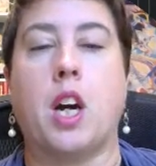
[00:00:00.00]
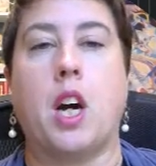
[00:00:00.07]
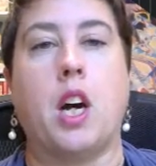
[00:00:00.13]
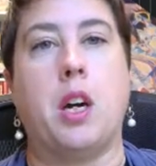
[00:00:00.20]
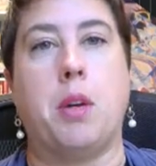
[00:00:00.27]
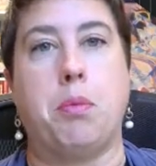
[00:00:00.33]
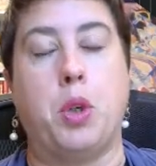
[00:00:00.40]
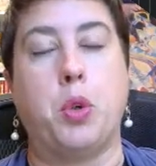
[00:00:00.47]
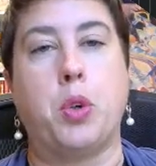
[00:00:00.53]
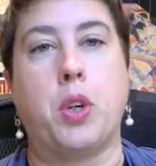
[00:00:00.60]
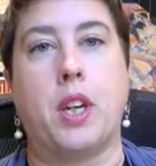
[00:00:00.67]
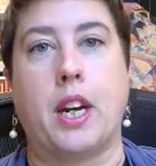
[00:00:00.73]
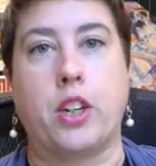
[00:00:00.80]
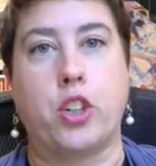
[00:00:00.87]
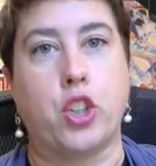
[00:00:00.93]
You
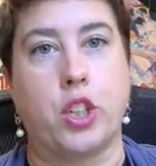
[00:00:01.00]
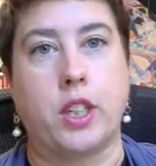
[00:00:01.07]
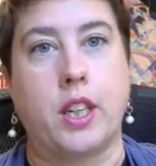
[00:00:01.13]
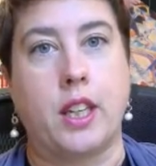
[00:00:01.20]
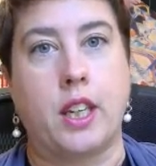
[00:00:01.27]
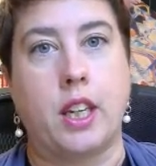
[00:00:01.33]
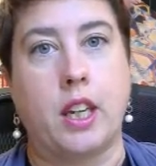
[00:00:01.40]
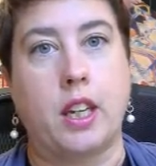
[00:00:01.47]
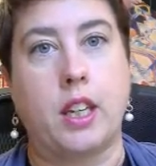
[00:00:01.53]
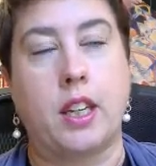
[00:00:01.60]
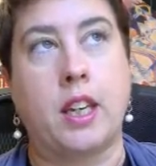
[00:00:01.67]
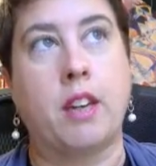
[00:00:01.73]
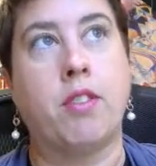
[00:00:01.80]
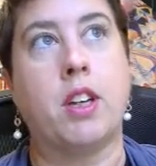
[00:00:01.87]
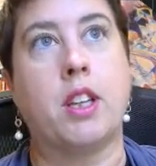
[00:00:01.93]
can actually
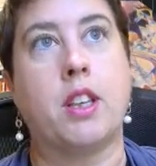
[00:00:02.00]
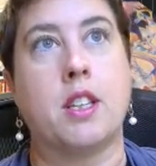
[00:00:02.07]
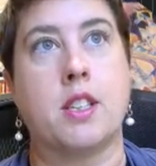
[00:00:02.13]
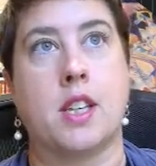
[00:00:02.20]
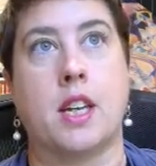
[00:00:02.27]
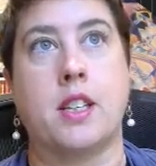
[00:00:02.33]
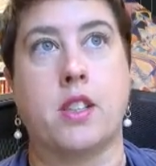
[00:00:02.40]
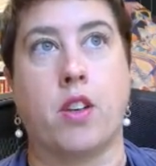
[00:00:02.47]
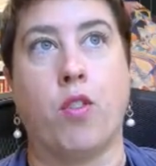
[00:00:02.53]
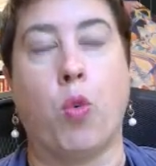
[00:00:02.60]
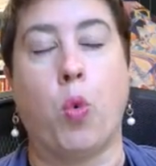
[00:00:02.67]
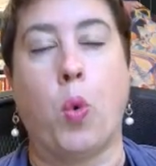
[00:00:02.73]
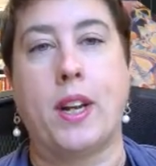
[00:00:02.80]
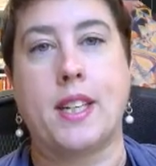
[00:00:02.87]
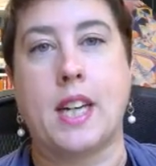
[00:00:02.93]
give it the sense
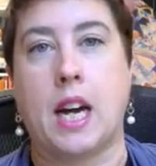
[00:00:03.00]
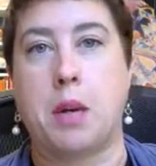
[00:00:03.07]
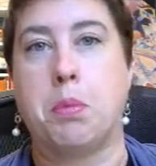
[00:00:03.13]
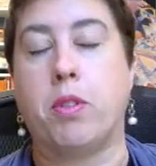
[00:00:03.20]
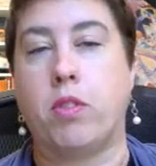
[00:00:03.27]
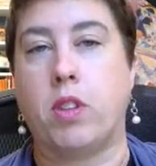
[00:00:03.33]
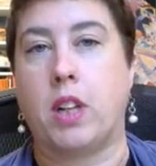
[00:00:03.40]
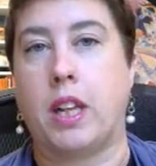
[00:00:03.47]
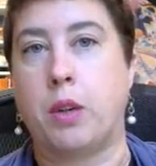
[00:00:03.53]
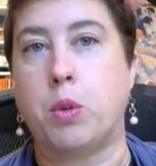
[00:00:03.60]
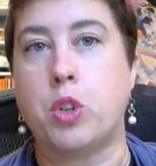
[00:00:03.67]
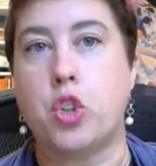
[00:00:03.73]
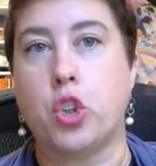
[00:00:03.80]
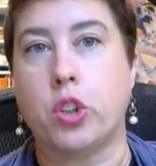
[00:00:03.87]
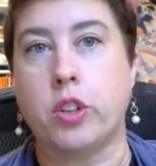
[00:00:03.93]
of what type of
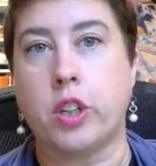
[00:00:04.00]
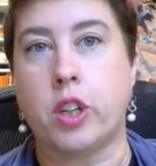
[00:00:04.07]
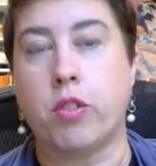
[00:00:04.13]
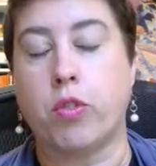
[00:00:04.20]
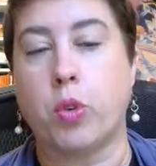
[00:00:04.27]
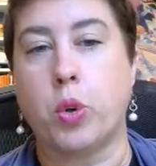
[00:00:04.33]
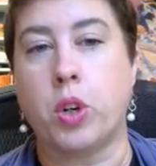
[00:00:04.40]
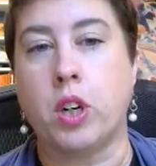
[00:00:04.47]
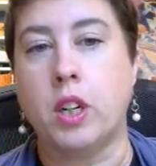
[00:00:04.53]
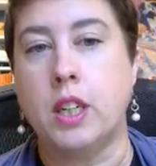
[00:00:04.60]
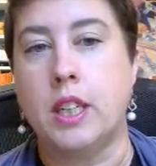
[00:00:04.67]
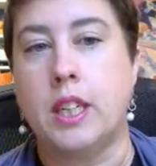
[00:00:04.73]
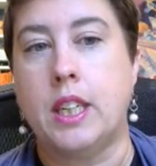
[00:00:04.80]
language you're looking for.